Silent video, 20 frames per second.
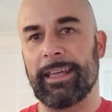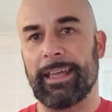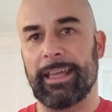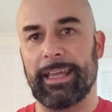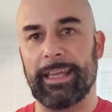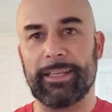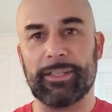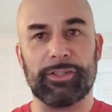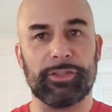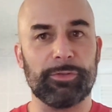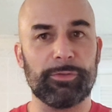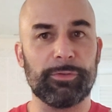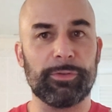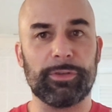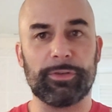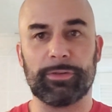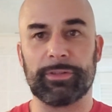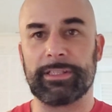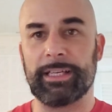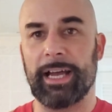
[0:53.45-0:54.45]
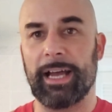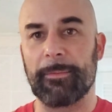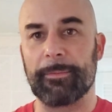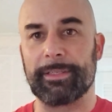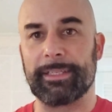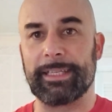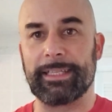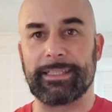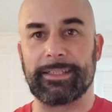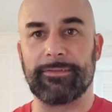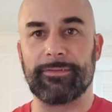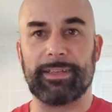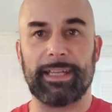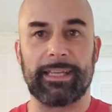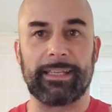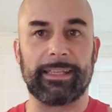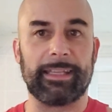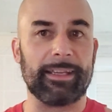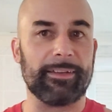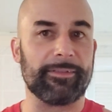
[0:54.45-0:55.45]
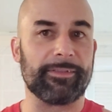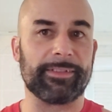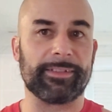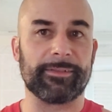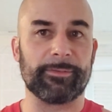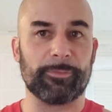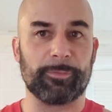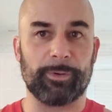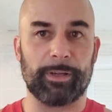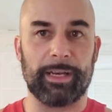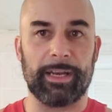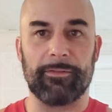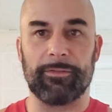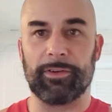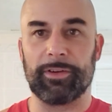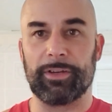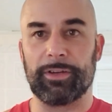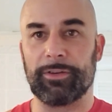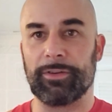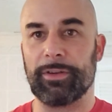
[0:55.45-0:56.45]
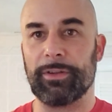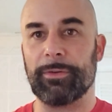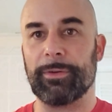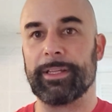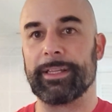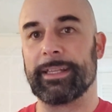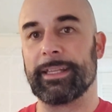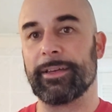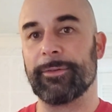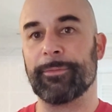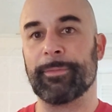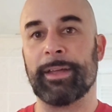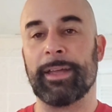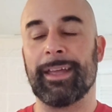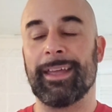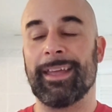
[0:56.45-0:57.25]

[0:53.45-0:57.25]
into your top sets of deadlifts whenever you're doing them.